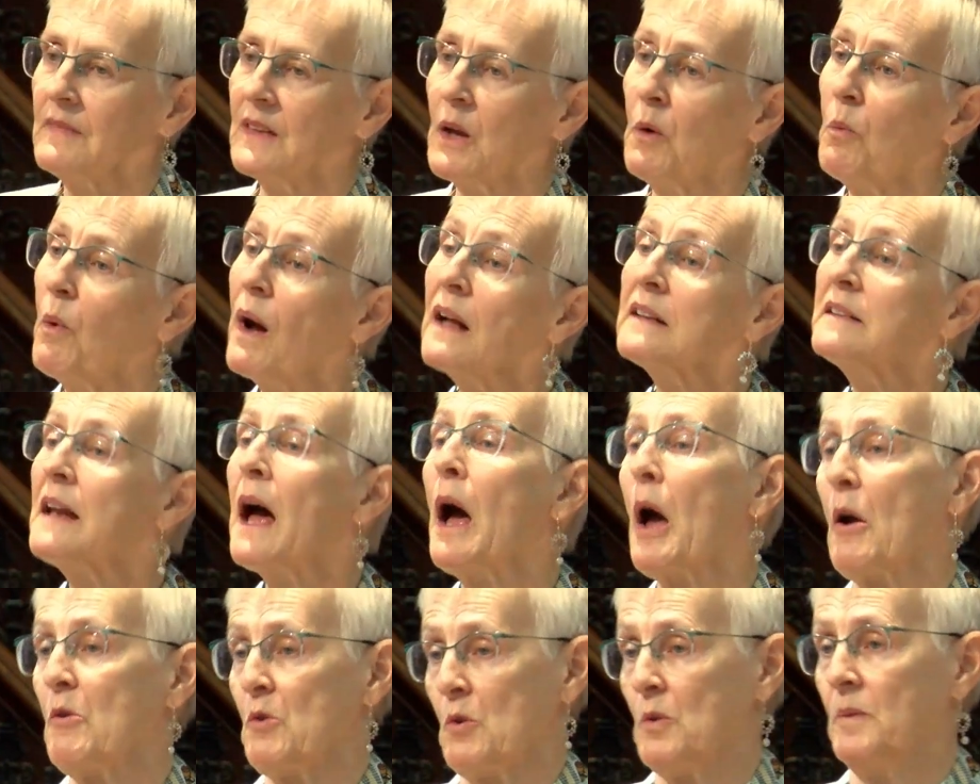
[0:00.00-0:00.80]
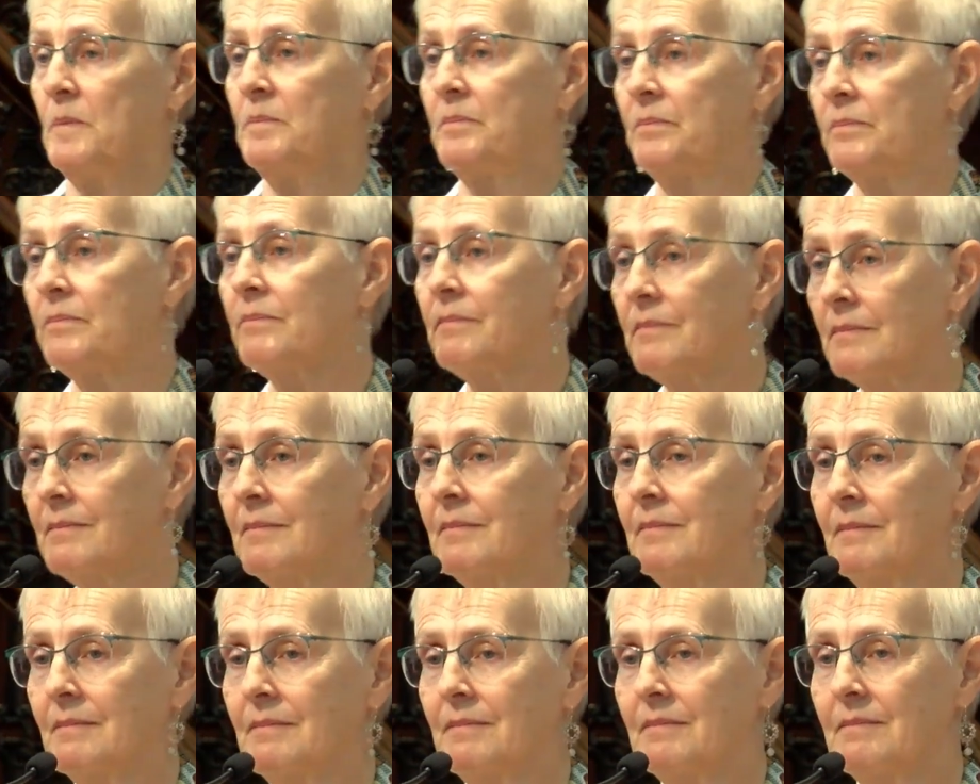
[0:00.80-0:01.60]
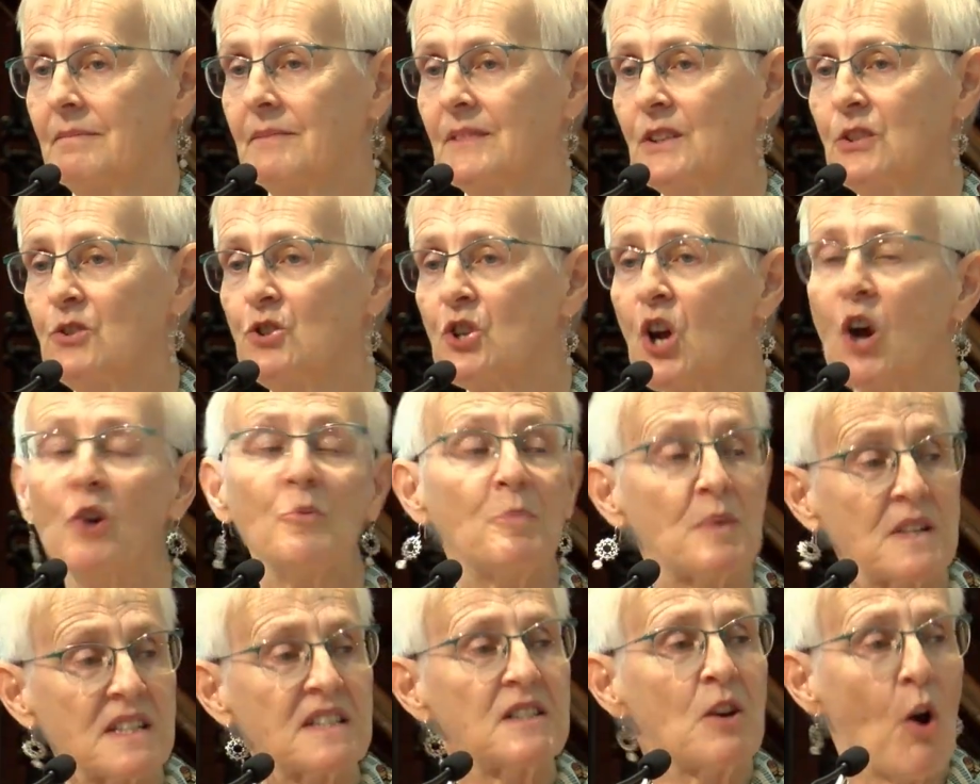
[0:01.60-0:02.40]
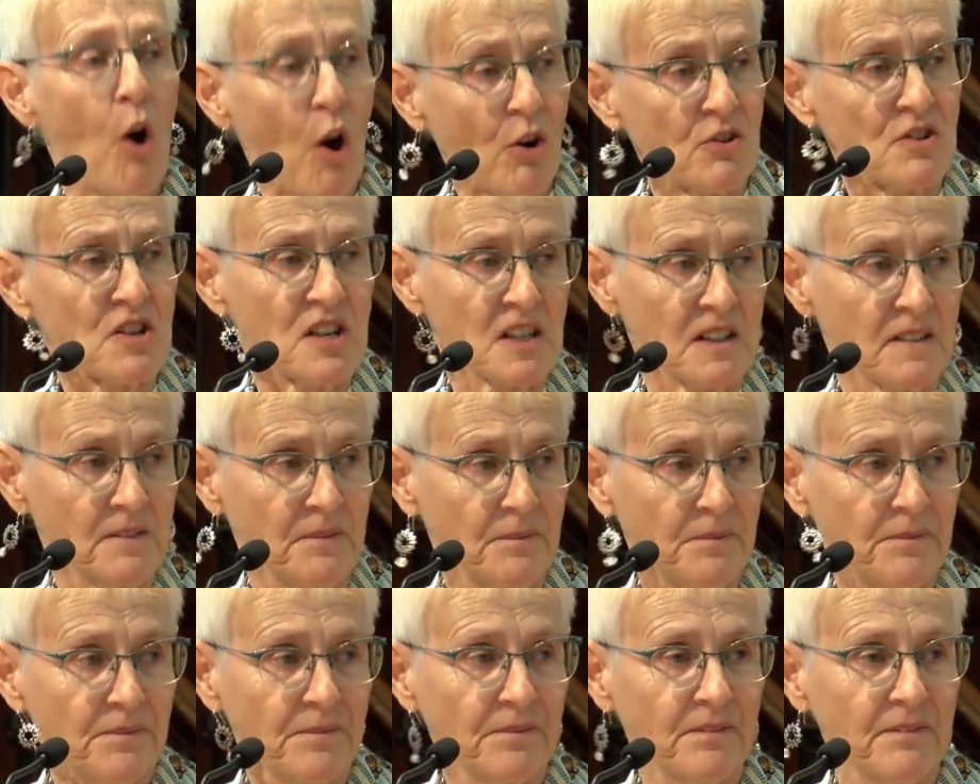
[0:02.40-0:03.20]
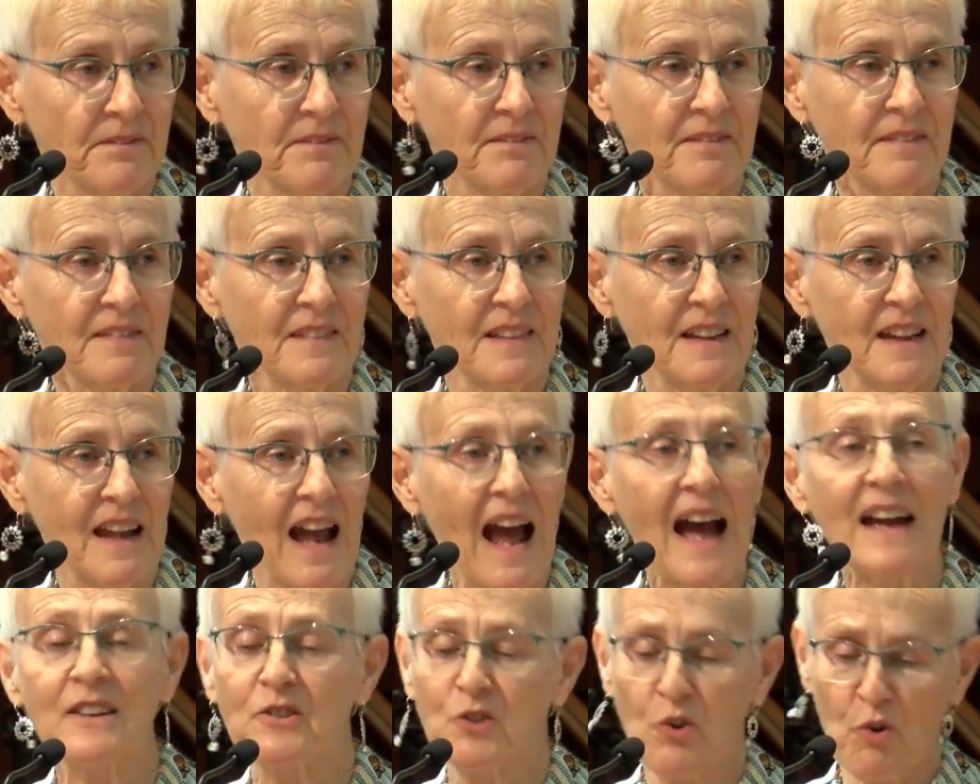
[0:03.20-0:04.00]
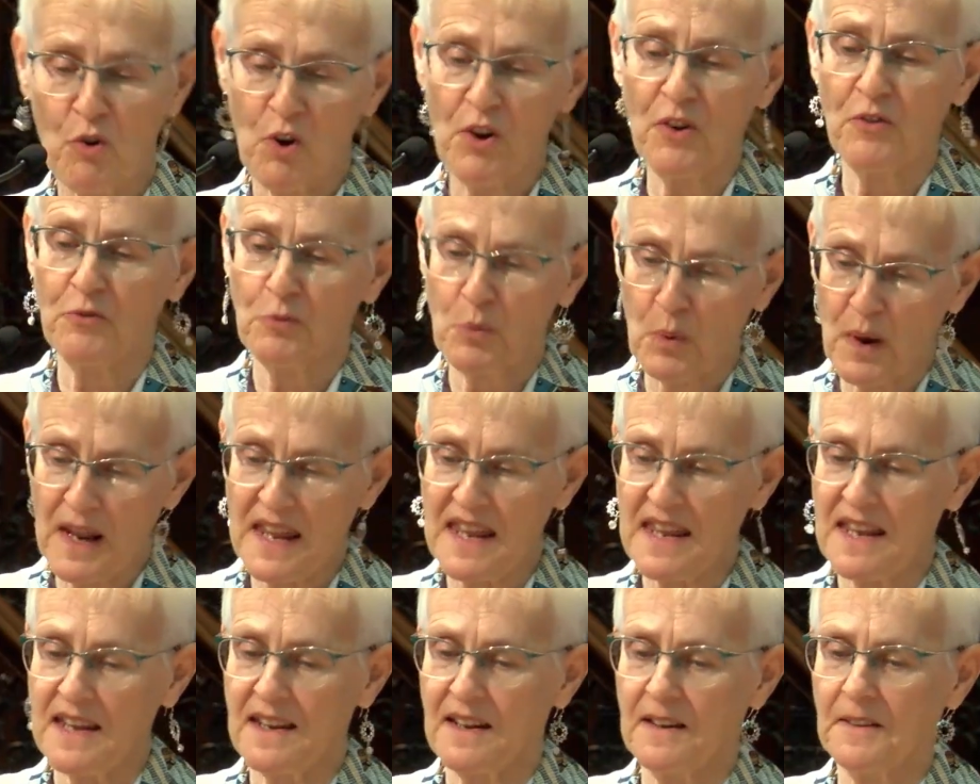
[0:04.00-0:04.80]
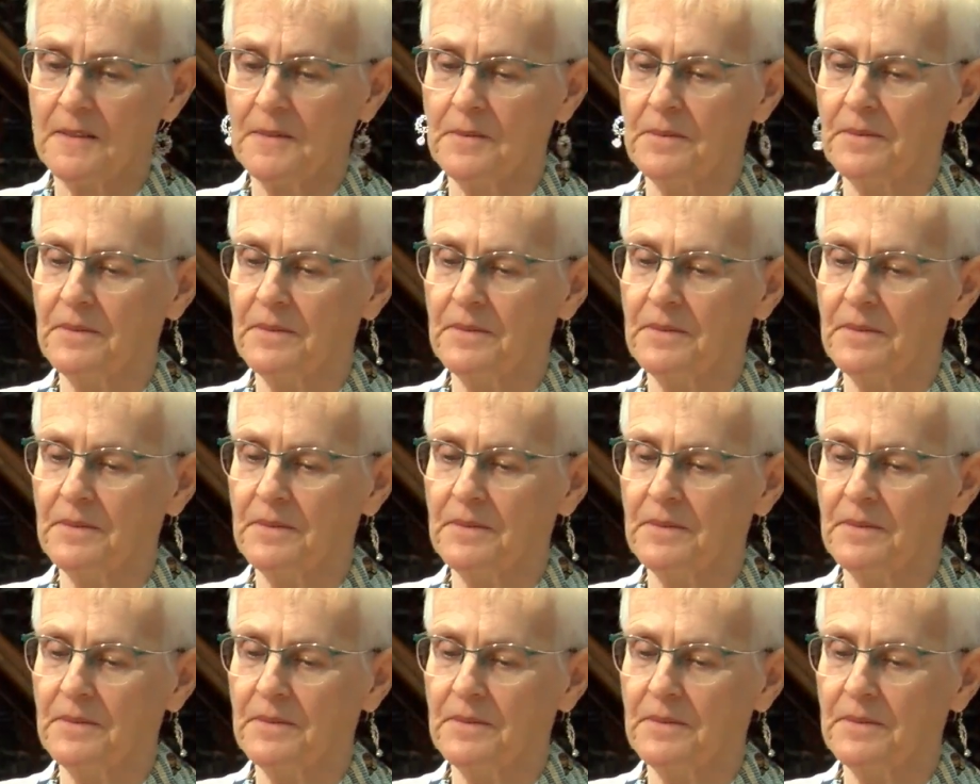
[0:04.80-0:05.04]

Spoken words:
Well, no, Job has not, and nor have we.